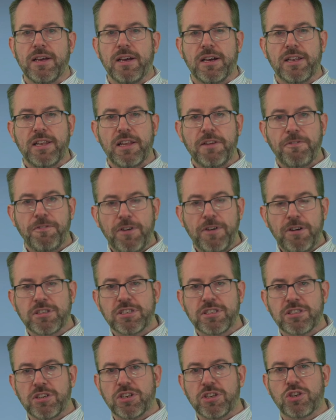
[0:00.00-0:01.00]
And they
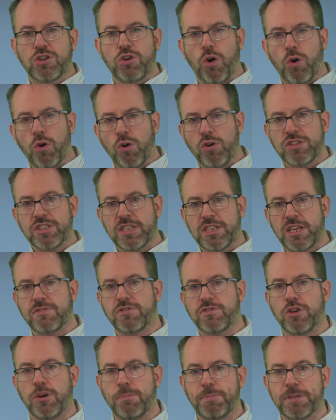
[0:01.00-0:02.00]
focus on a core set
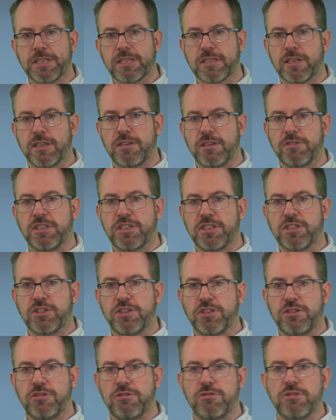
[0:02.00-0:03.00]
of topics, I
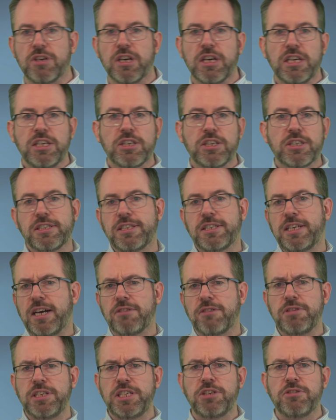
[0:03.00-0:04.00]
noticed too. You can see
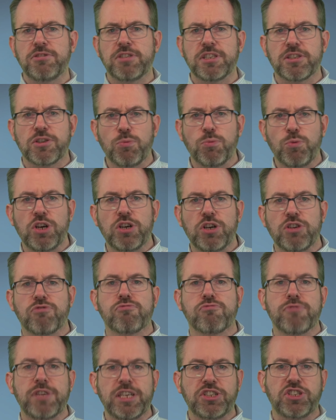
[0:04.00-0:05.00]
how he uses the word
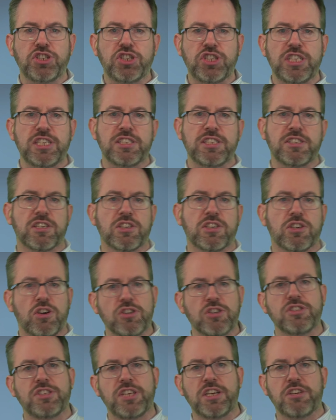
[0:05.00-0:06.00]
riches and
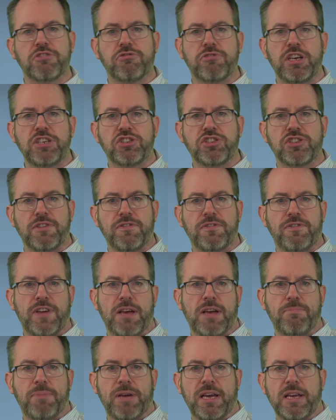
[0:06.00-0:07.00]
content creation a
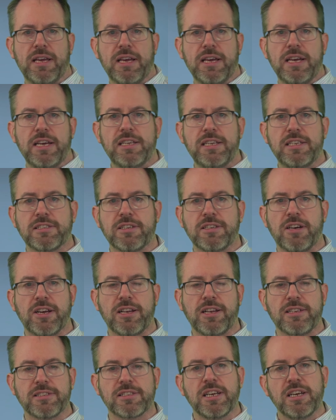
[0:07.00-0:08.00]
fair bit in his
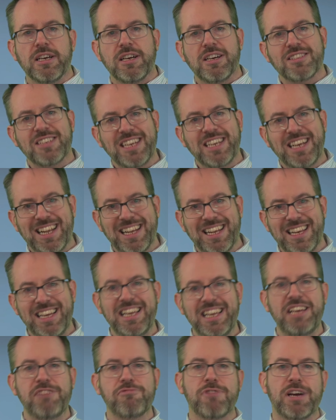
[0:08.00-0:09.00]
titles, as they
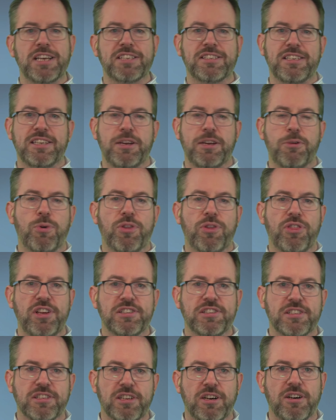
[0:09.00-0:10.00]
clearly resonate with
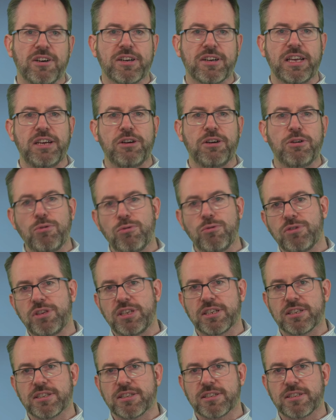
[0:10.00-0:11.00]
his target
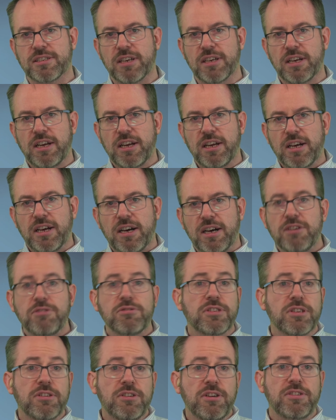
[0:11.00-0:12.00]
audience. I
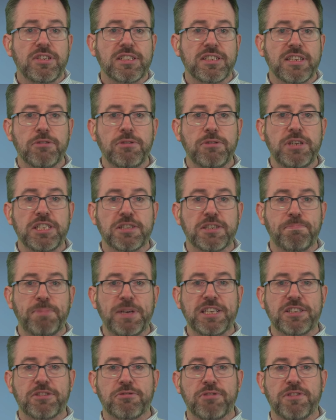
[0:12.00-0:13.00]
also notice how he
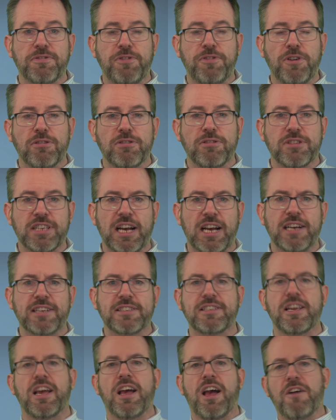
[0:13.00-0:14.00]
speaks to his followers
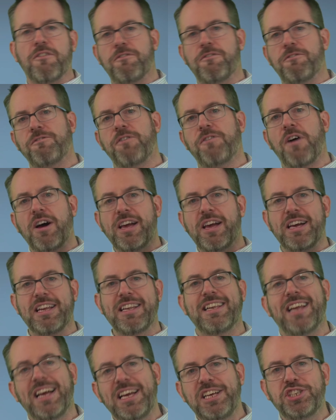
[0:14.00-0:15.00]
as Fire
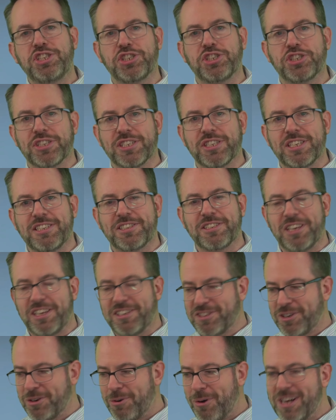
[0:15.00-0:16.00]
Nation.
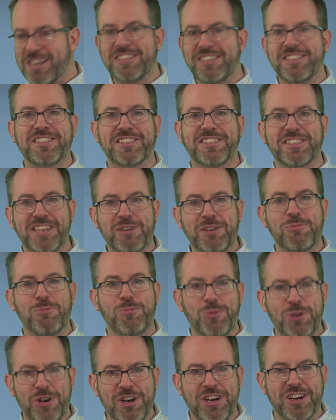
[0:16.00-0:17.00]
It's quite a distinct
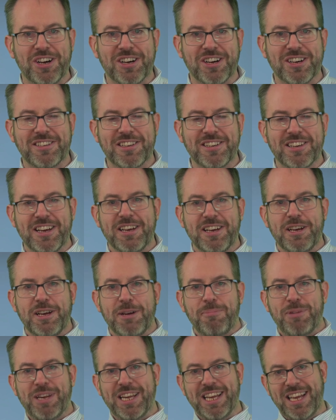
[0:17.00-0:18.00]
word,
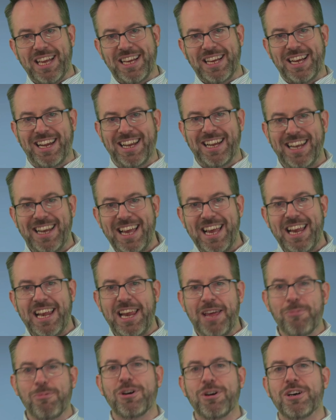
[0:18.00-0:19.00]
but again,
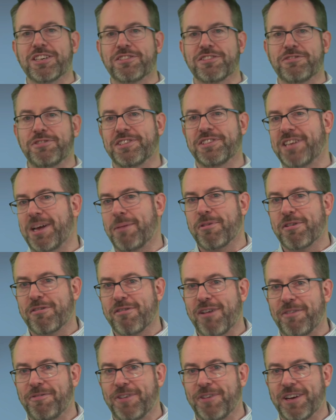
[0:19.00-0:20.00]
clearly works for his
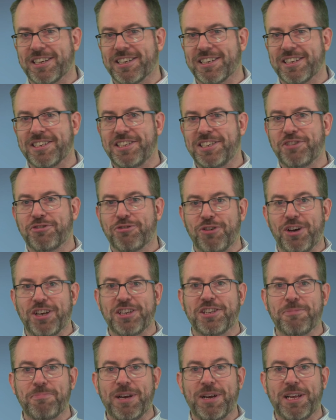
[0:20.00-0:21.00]
demographic as he
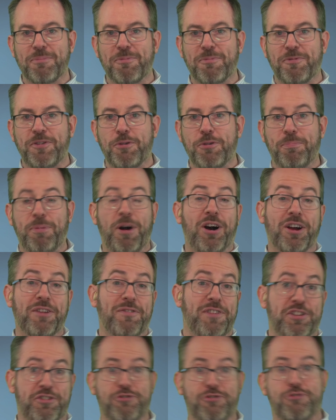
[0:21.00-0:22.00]
tries to make them feel part
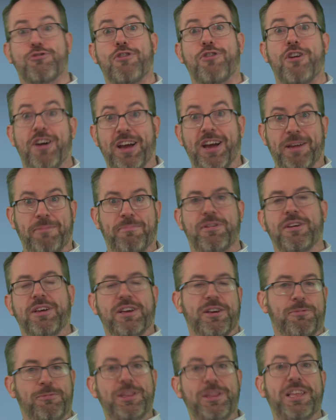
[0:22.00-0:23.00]
of his tribe
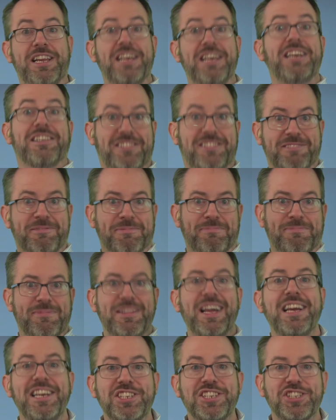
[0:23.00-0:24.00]
within his
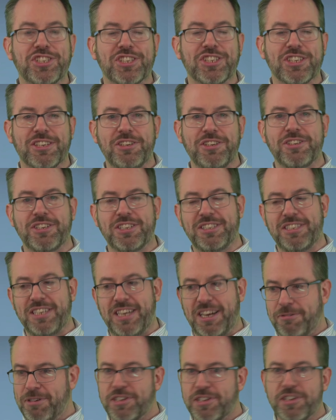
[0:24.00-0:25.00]
nation. You can see
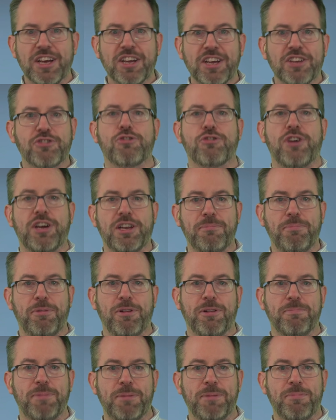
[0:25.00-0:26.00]
how he's trying to
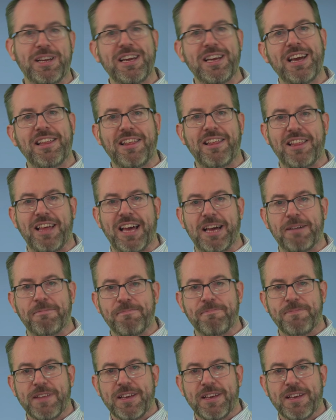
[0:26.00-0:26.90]
pull people together there.